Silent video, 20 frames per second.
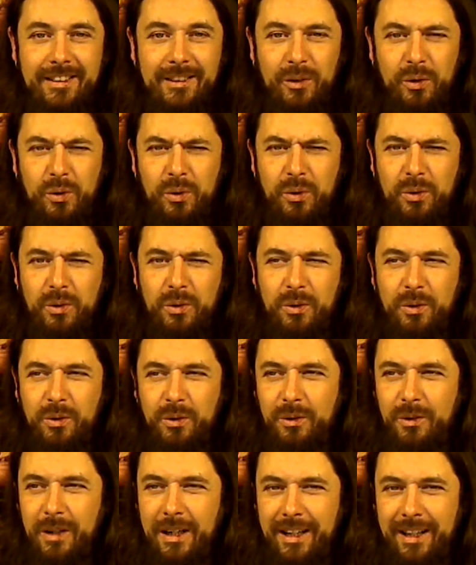Ooh,
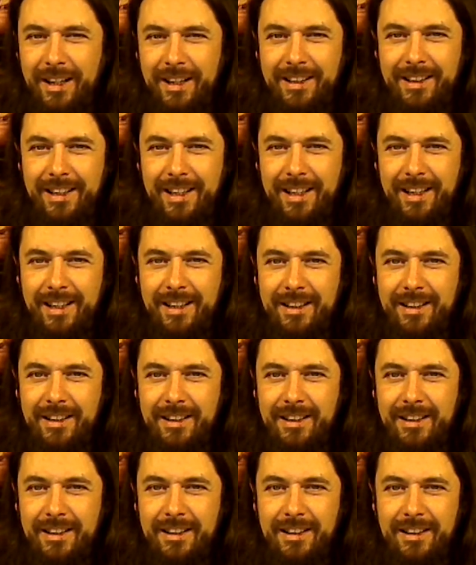I like
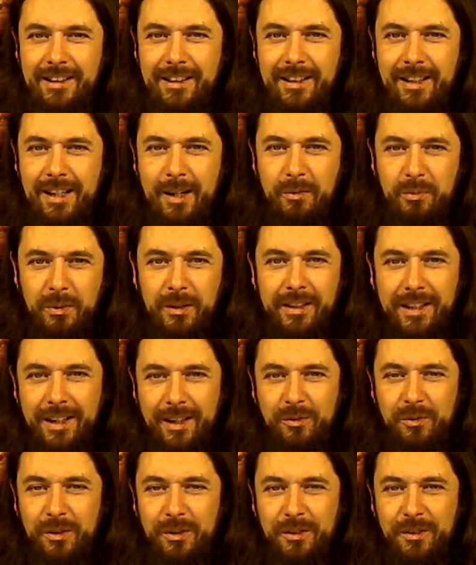that. I pulled
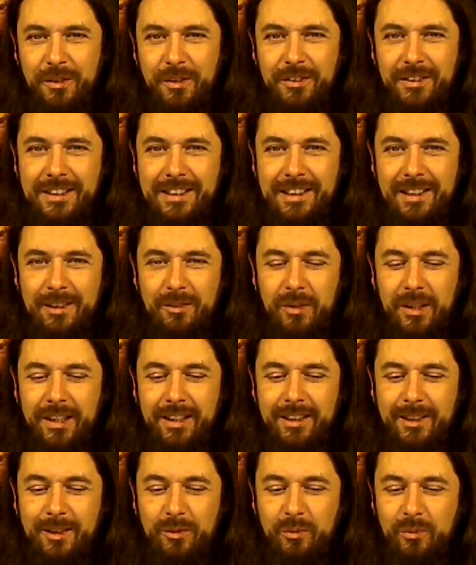out a few quotes that I've
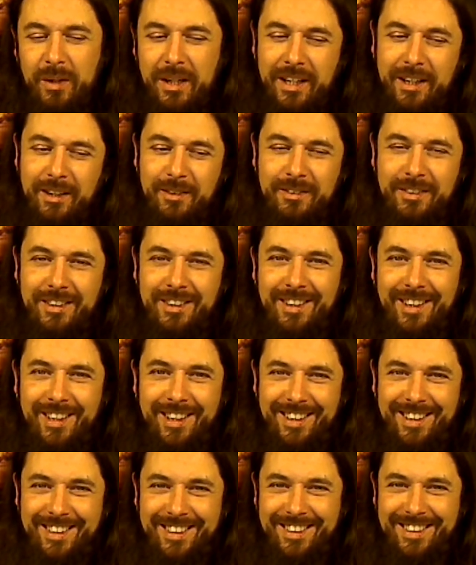liked of my
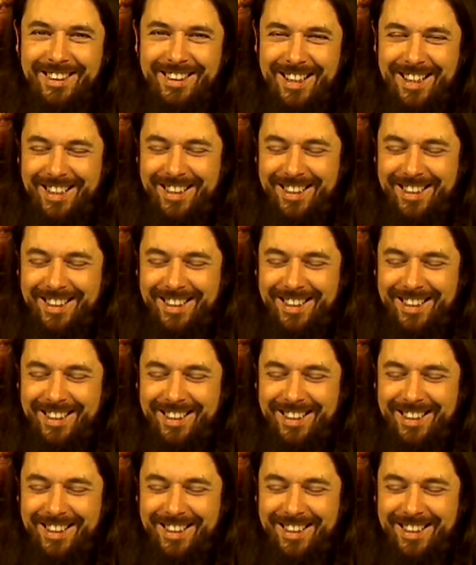own.